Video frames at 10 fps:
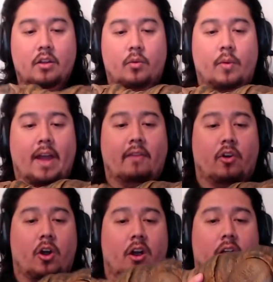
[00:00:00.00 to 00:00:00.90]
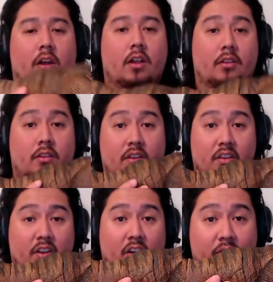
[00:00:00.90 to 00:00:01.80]
We have our
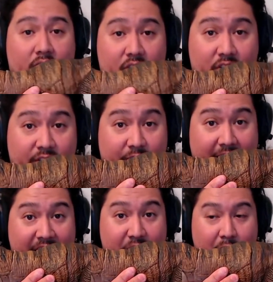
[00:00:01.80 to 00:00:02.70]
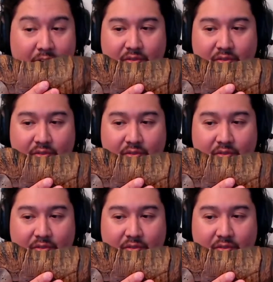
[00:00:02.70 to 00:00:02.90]
Tyrannosaurus